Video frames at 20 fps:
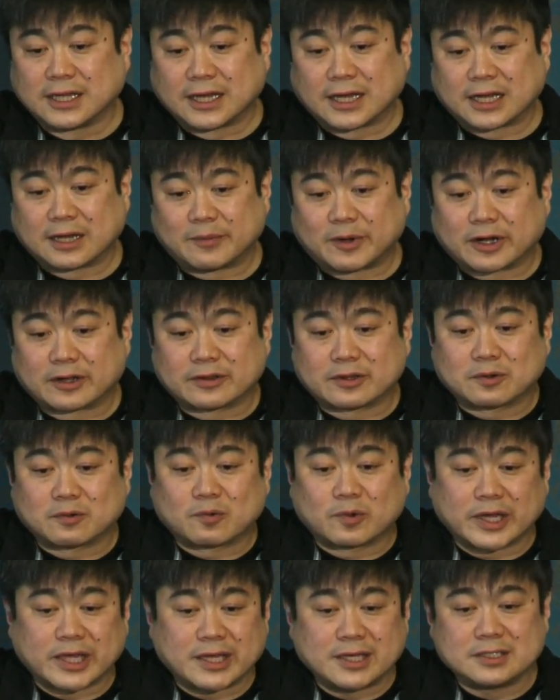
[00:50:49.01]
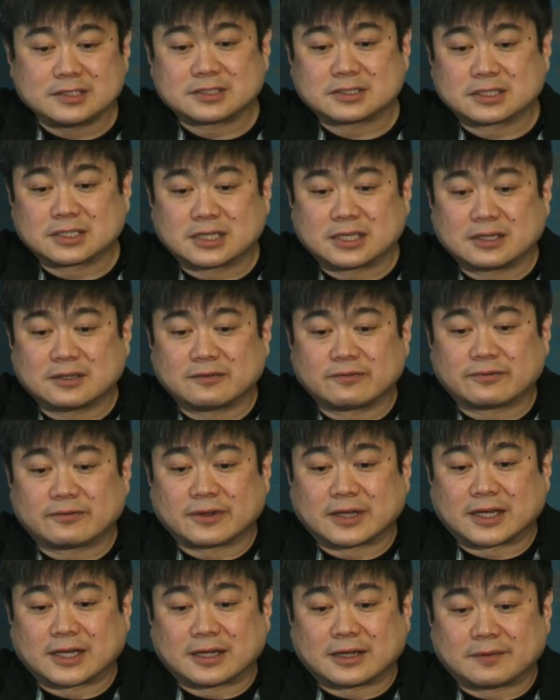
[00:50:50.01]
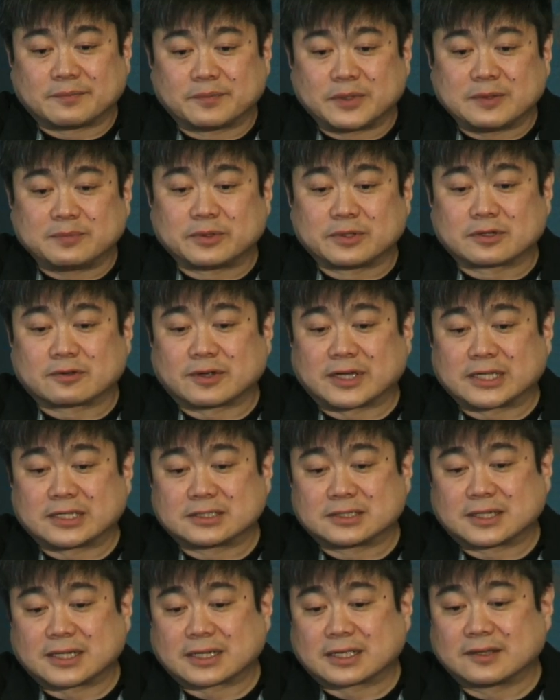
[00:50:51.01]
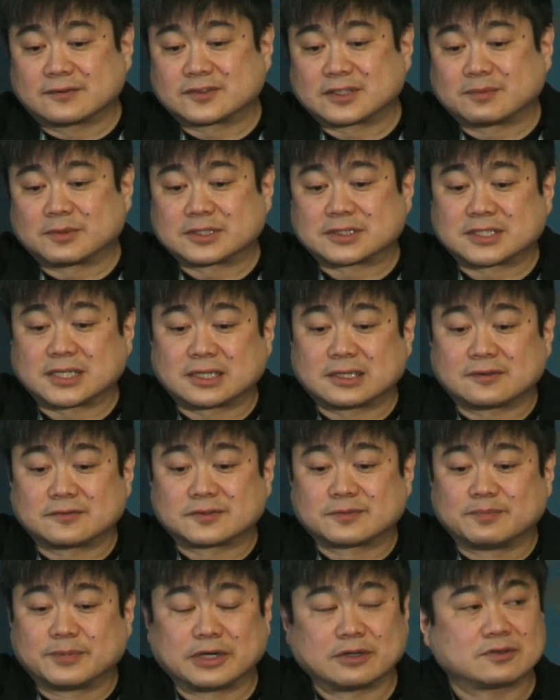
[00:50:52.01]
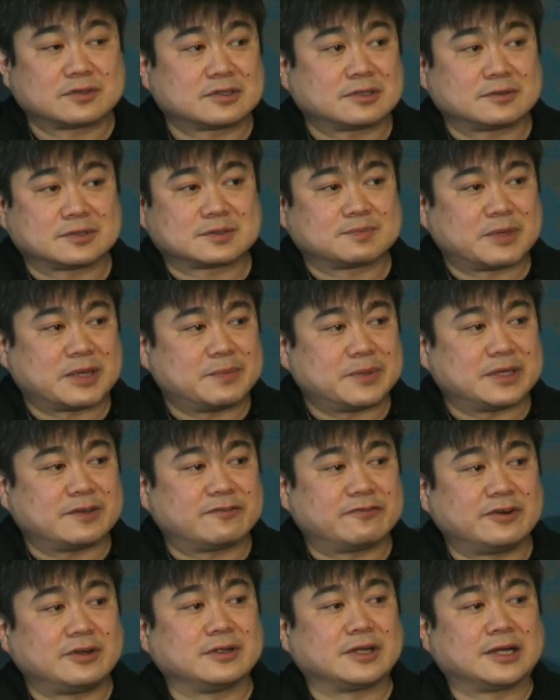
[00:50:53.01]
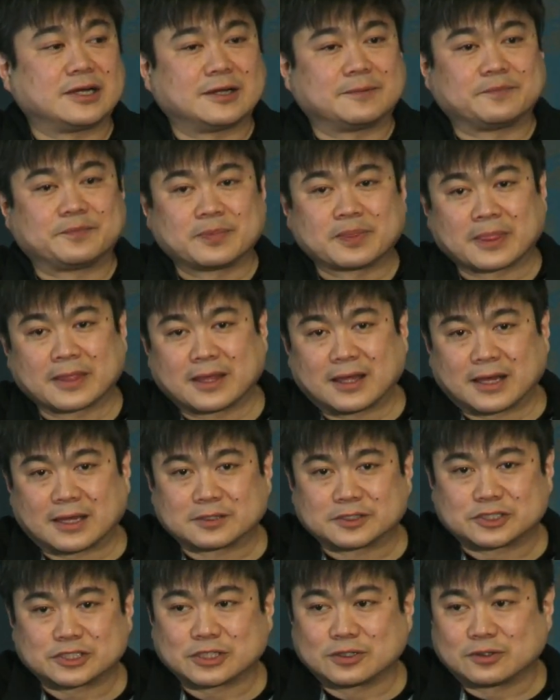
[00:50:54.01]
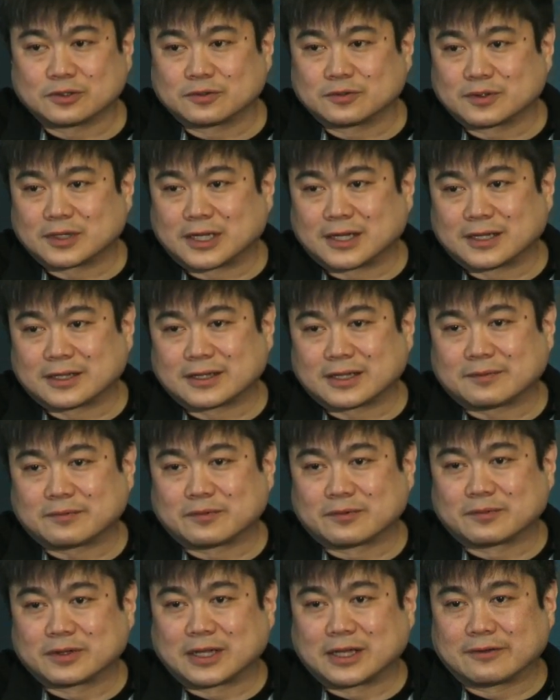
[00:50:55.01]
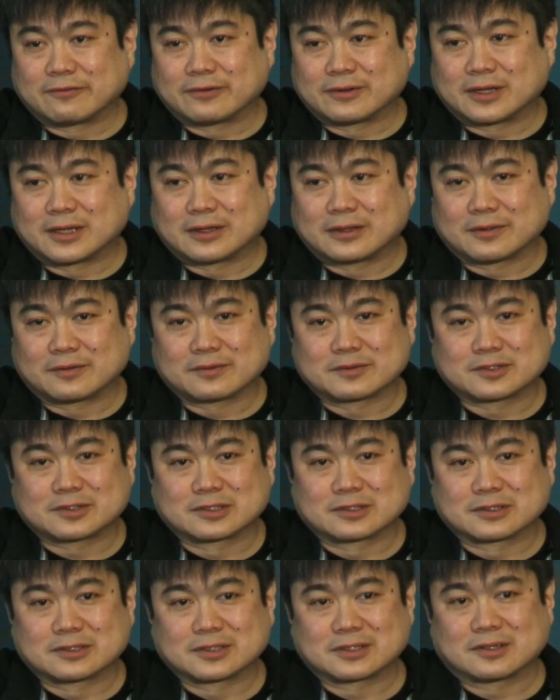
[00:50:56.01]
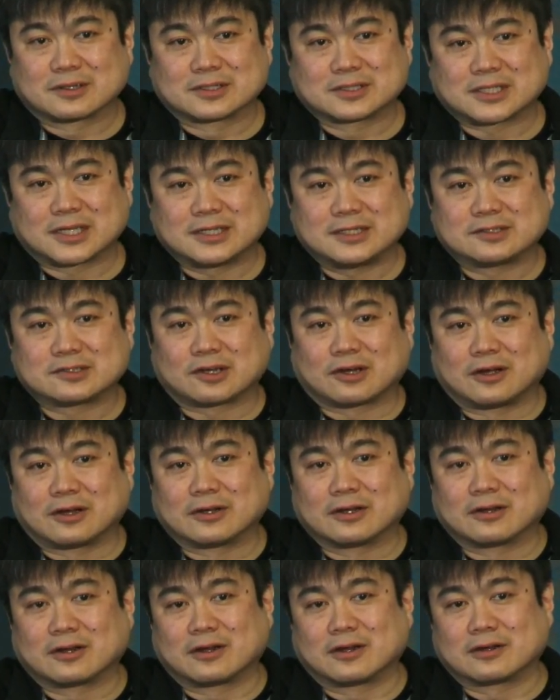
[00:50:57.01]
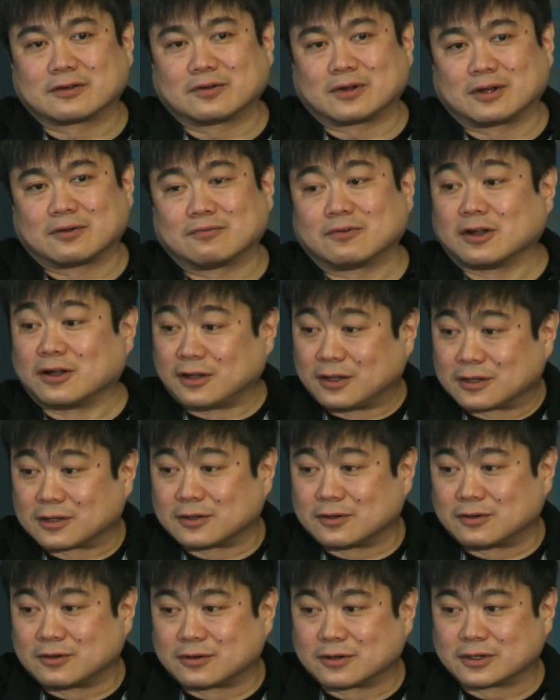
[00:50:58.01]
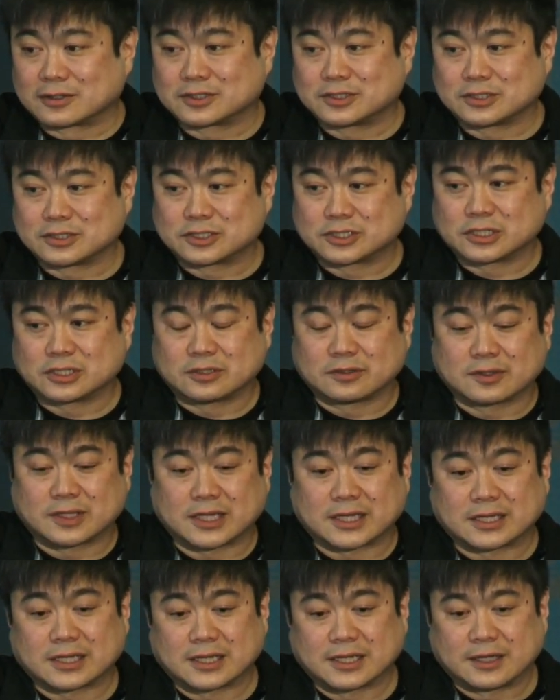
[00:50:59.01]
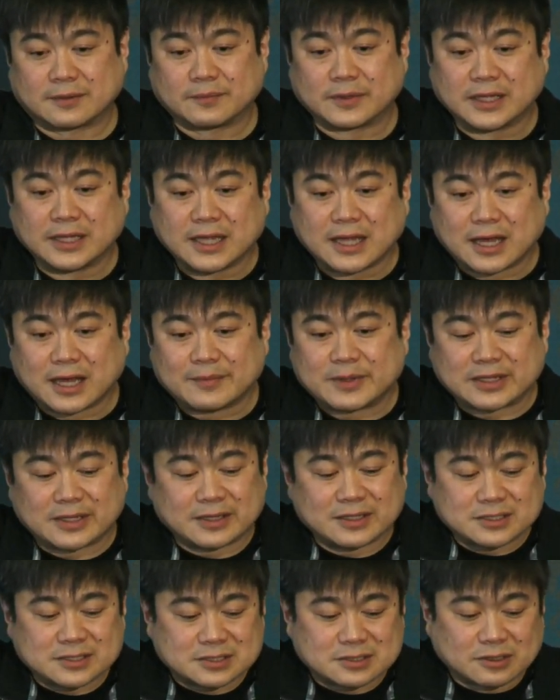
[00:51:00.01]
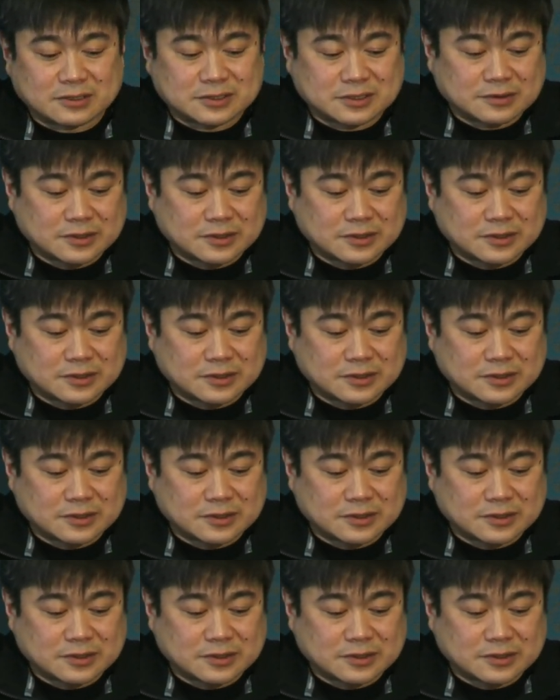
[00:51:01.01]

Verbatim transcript: Um, are there ways to give uh, people credit that gives them incentives both to maybe um, uh, show uh, that uh, studies are, are, are wrong or to show that, um, I mean, and this is also